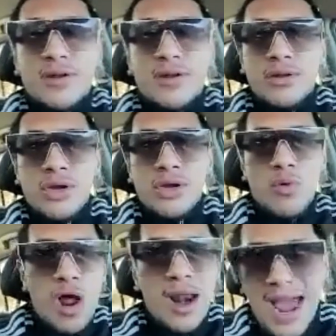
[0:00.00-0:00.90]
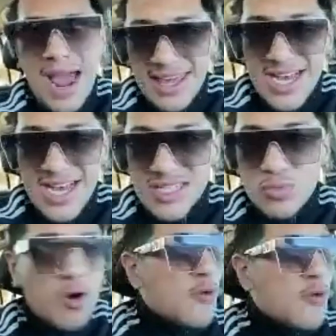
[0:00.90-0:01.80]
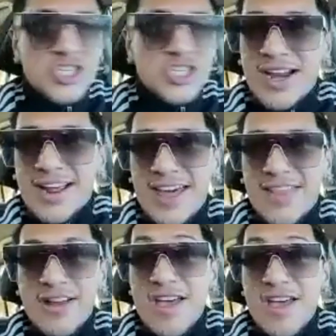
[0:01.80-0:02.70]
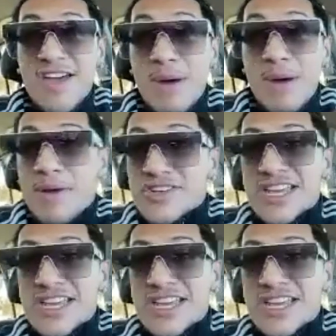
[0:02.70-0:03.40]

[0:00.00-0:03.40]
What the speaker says: We're all alike. Yes, we're always training together. If my brother's hitting,